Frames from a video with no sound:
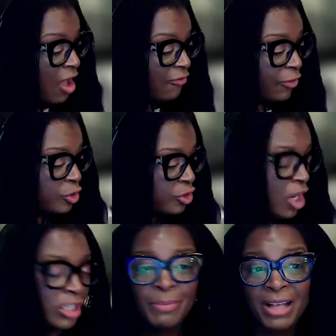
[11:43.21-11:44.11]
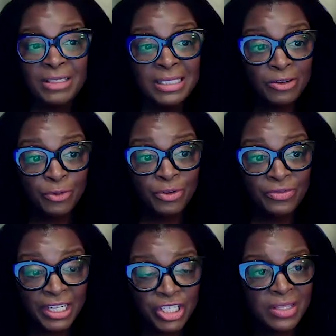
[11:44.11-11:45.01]
First, you talked about
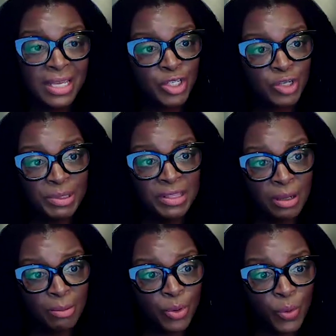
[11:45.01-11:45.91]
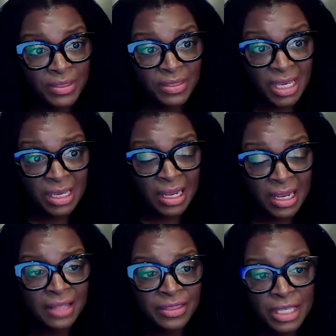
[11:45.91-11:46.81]
self-reflection. That should be the number one thing. And
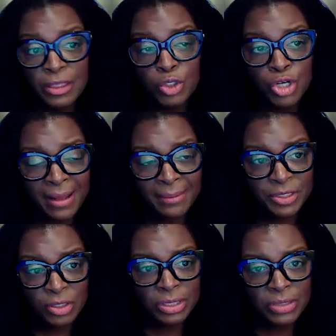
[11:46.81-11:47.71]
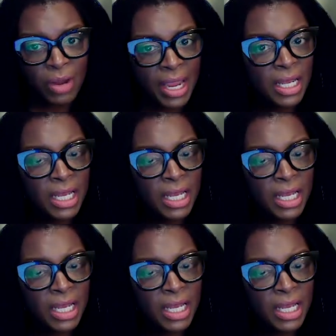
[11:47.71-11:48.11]
I think that you're absolutely right.